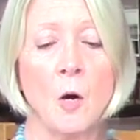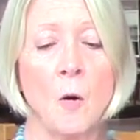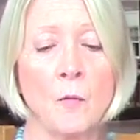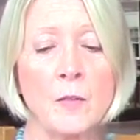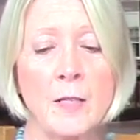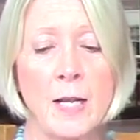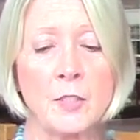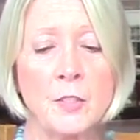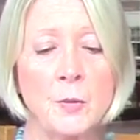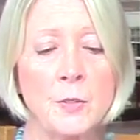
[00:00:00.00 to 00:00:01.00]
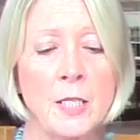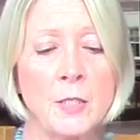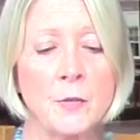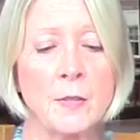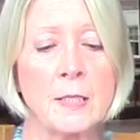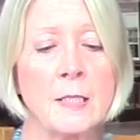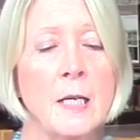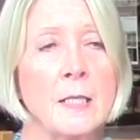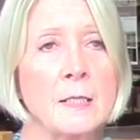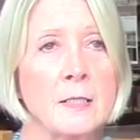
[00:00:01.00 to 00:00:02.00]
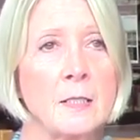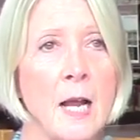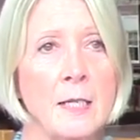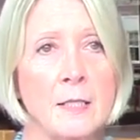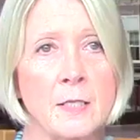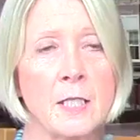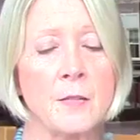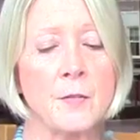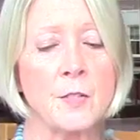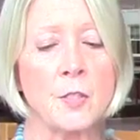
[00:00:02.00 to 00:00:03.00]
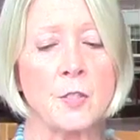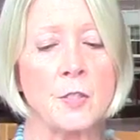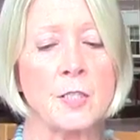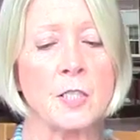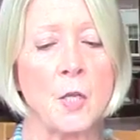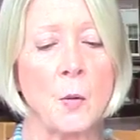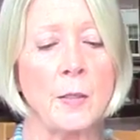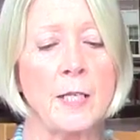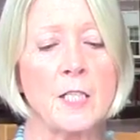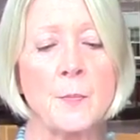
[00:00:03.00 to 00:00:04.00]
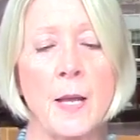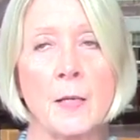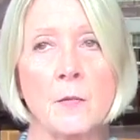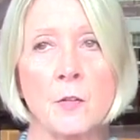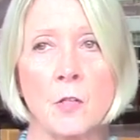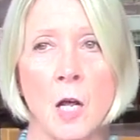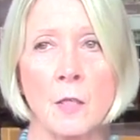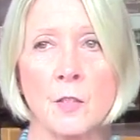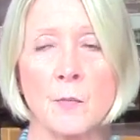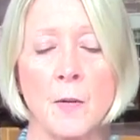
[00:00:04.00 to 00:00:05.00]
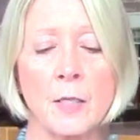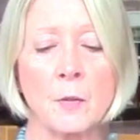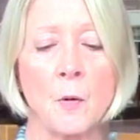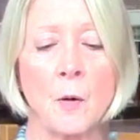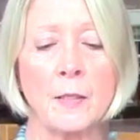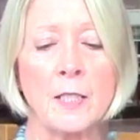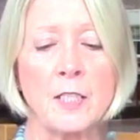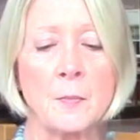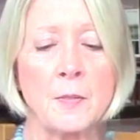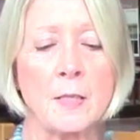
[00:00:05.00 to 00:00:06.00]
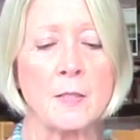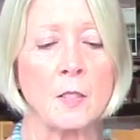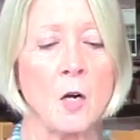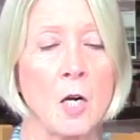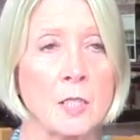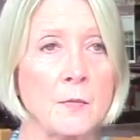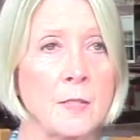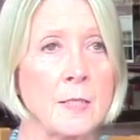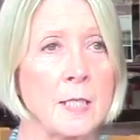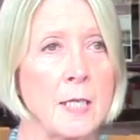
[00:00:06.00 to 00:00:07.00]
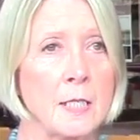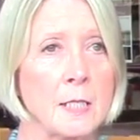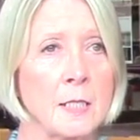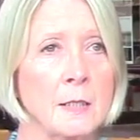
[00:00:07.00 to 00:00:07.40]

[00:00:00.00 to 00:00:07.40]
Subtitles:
Over the next 2 centuries, scientists and physicians slowly expanded their knowledge of microorganisms as the cause of disease.